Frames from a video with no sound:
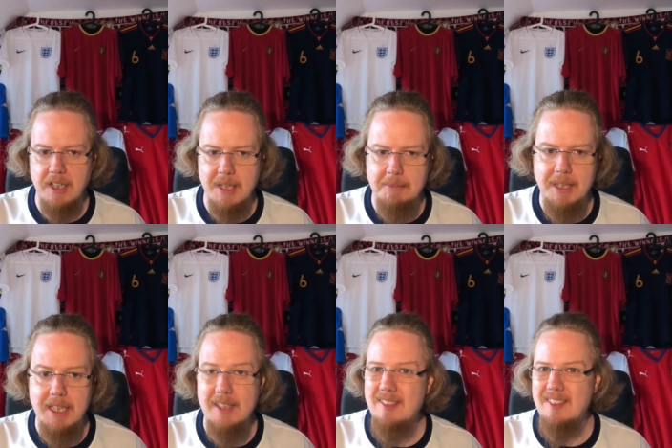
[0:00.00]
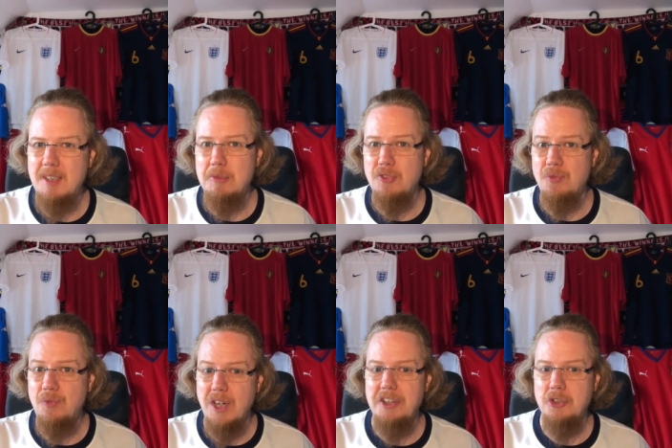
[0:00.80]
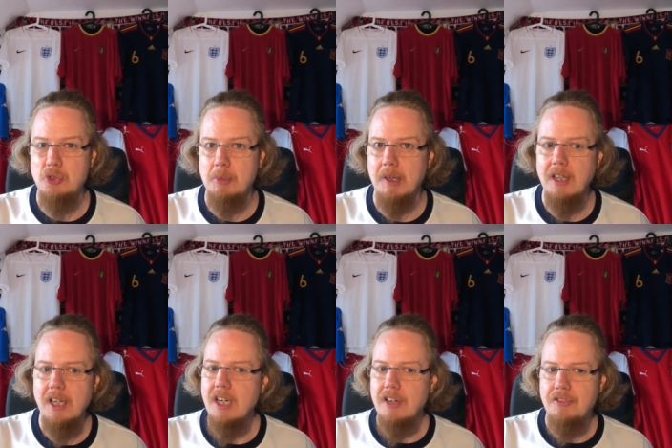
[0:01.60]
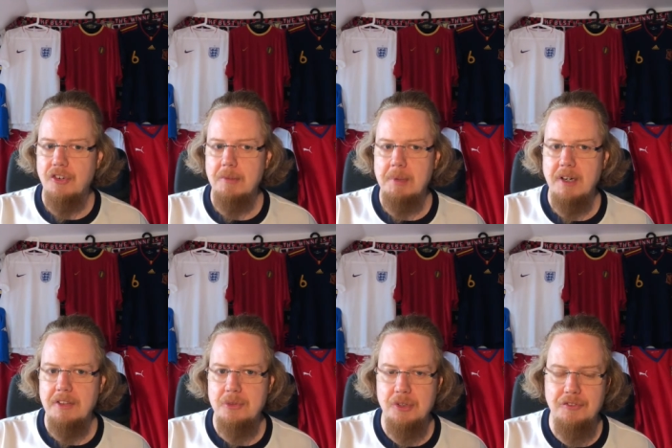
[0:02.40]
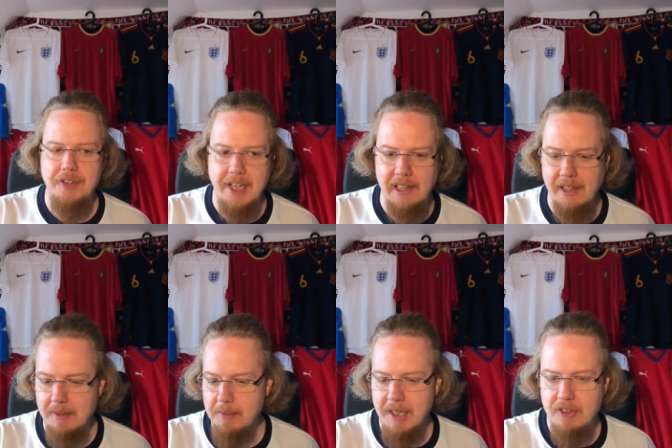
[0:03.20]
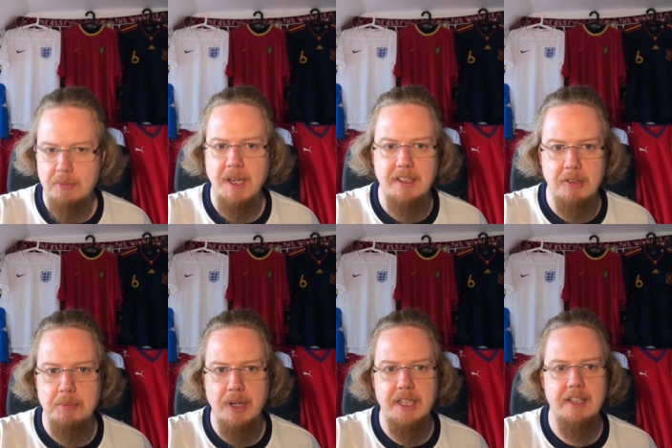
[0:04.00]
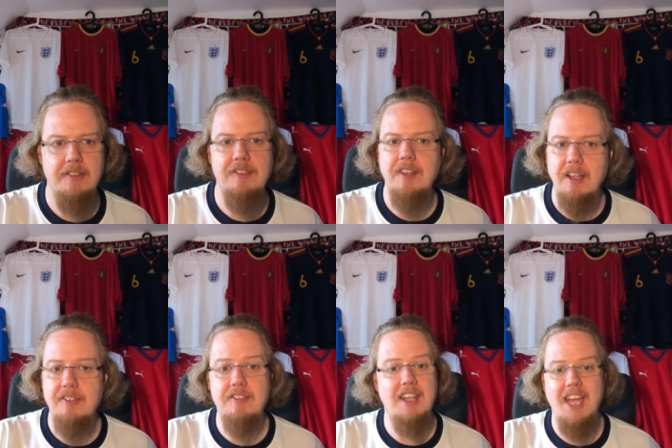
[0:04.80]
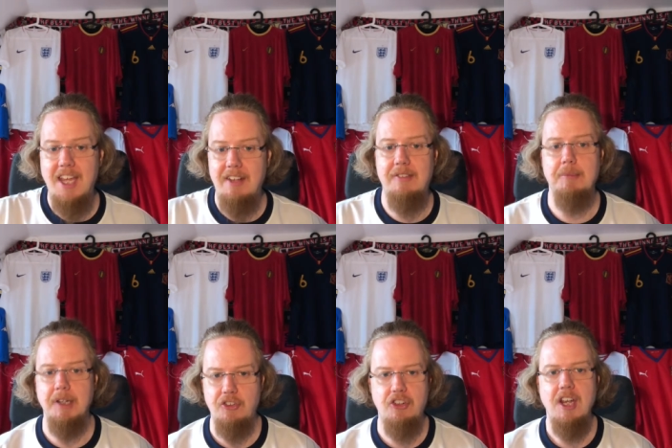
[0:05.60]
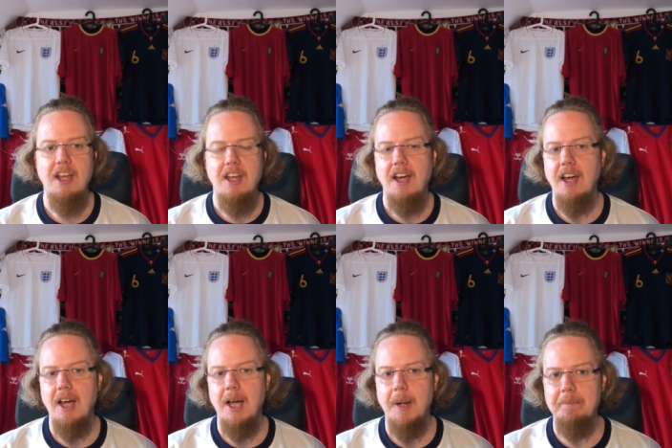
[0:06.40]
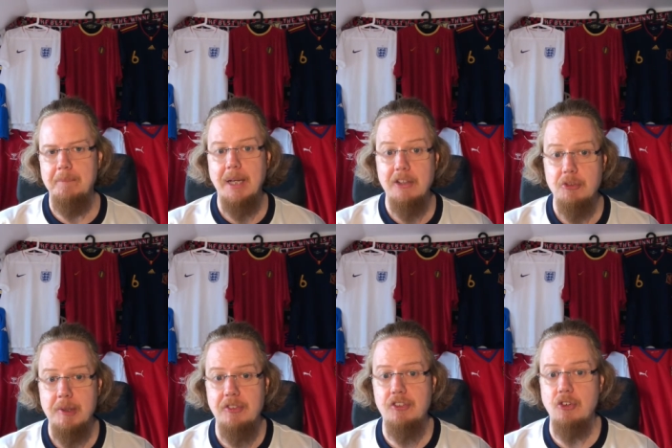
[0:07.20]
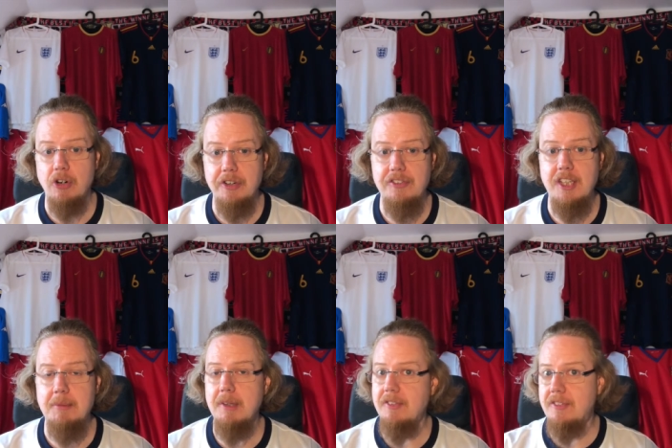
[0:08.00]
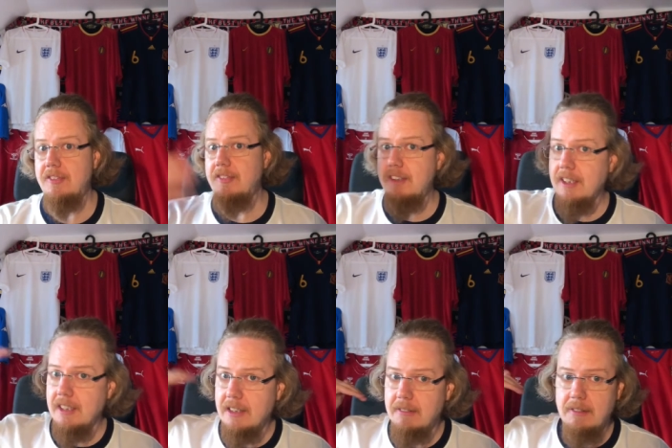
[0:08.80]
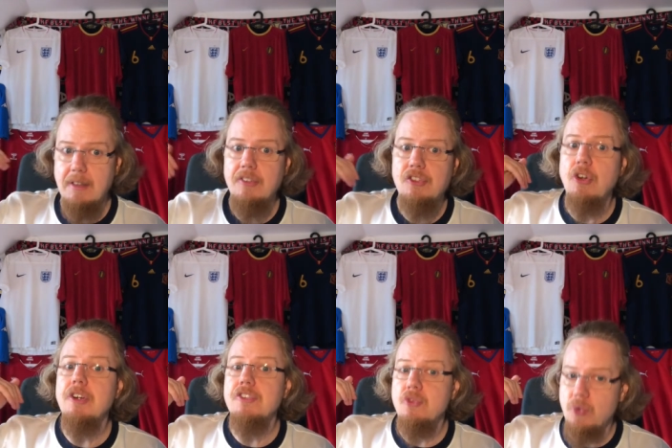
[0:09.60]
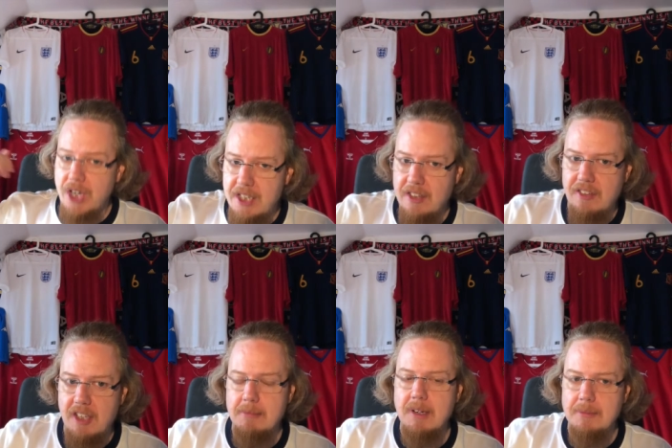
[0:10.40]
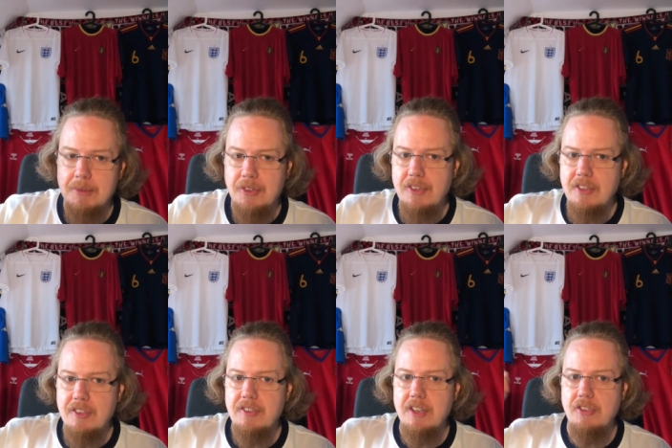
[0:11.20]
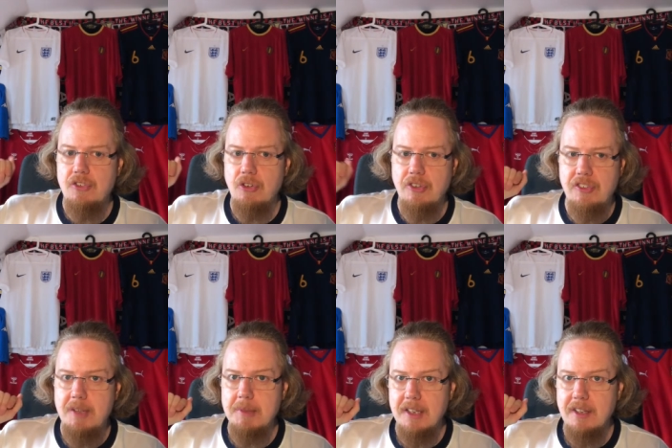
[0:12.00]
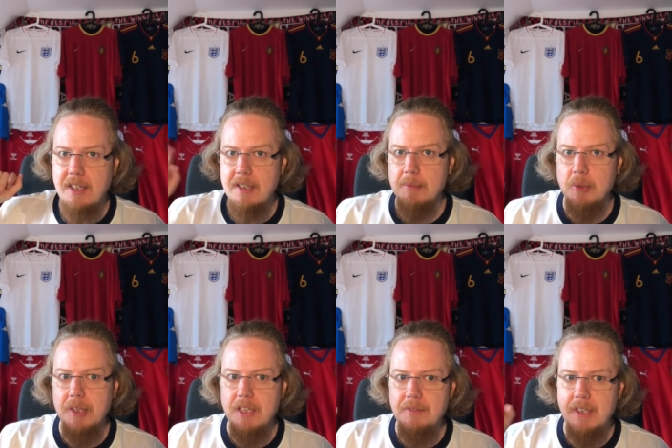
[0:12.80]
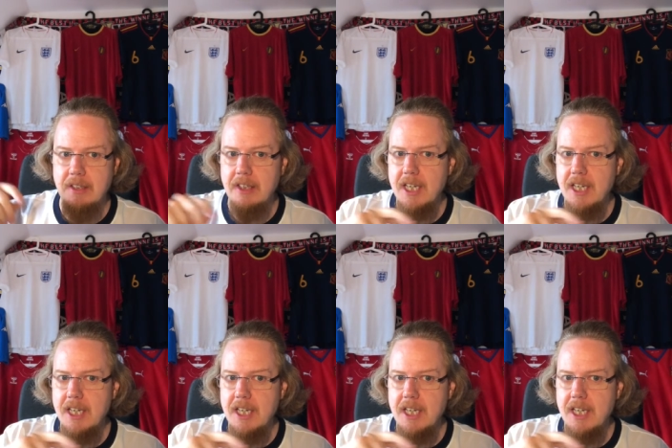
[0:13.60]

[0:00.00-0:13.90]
I mean, this seems very doable for a path to the final and my expected bracket says as much. Um, Belgium as the strongest team is still strongest rated team. I'm not necessarily saying strongest team, and at the moment I even hear